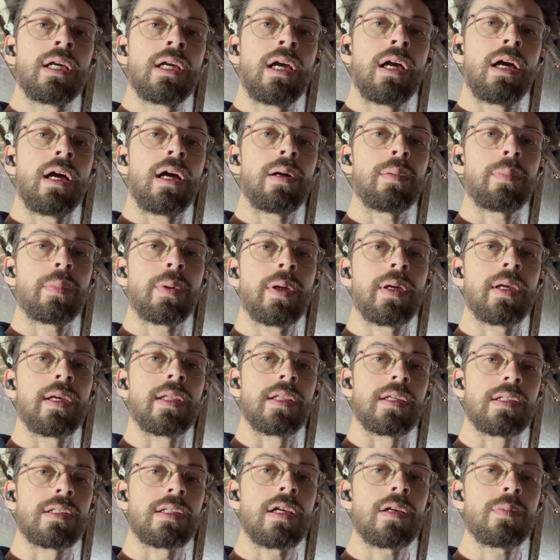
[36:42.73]
up in the
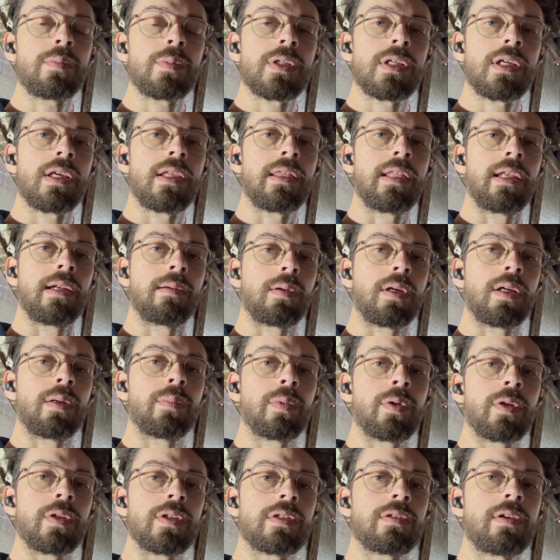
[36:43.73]
slopes, then I'm going to
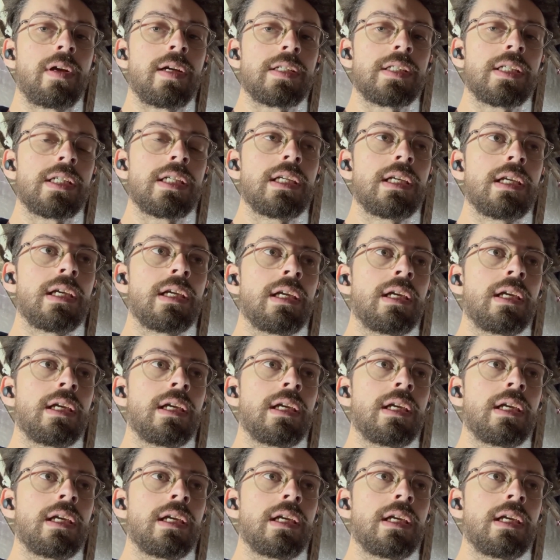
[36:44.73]
put scratchy